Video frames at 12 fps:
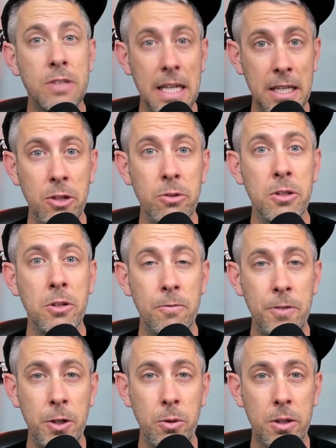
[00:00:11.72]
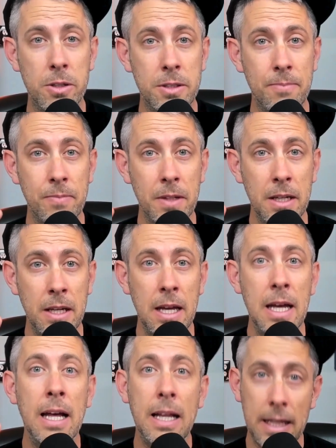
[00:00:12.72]
and YouTube viewers.
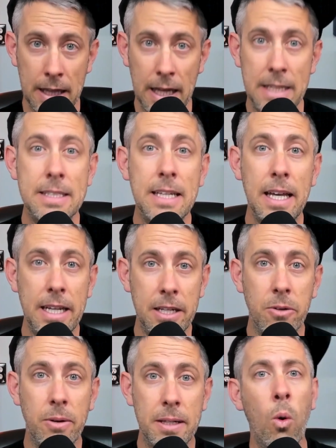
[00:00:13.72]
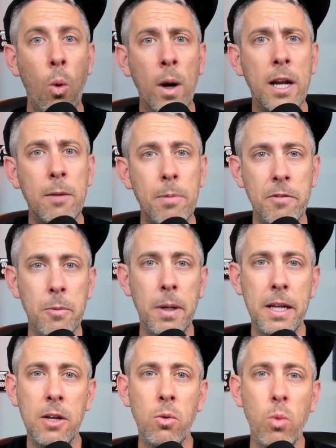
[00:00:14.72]
Let's get in. What up,
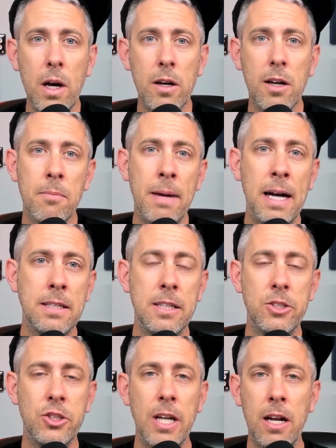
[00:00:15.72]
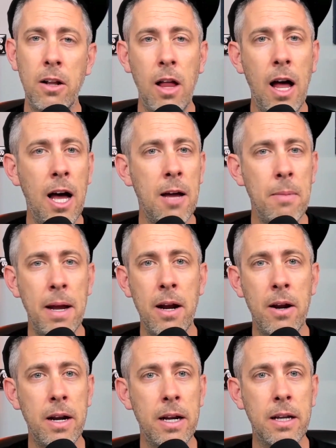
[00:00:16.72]
everybody, and welcome back to the channel. I'm
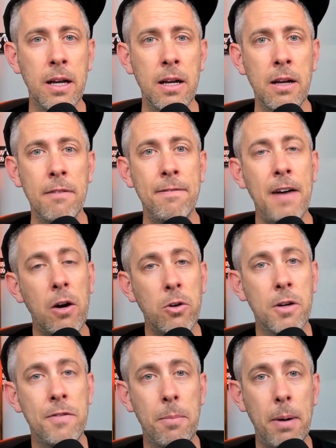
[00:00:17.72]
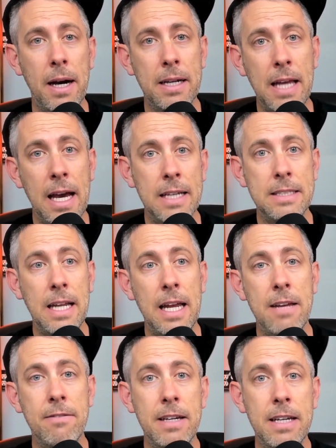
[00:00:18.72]
Eric, founder of the podcast
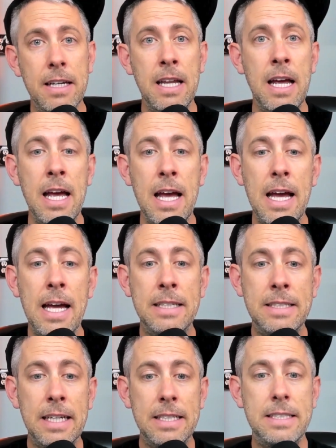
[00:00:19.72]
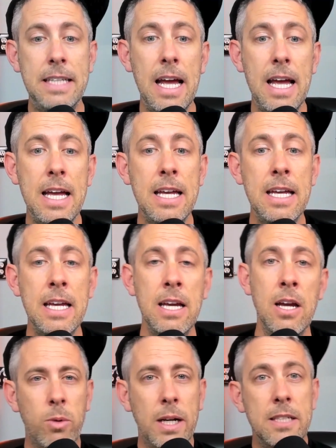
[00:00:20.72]
Haven. And today
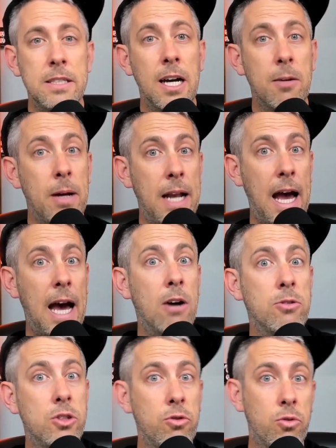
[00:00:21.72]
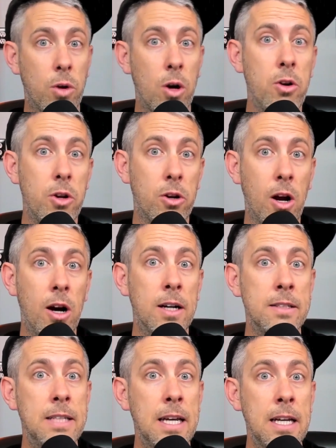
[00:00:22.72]
we're going to talk about how to grow your
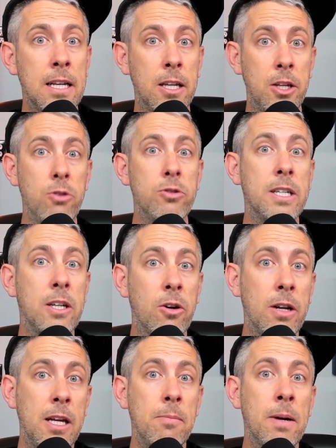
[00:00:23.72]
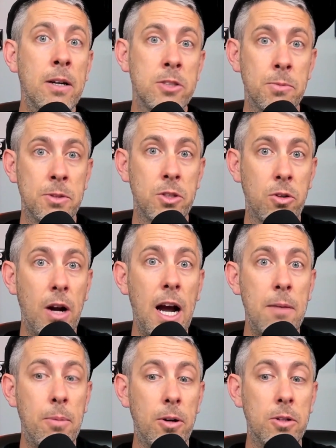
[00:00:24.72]
content using your email
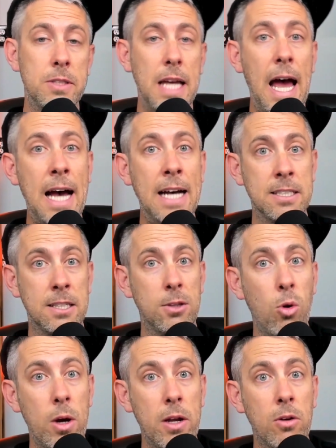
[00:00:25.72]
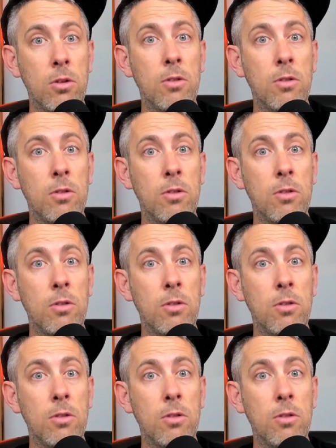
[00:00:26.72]
subscribers as loyal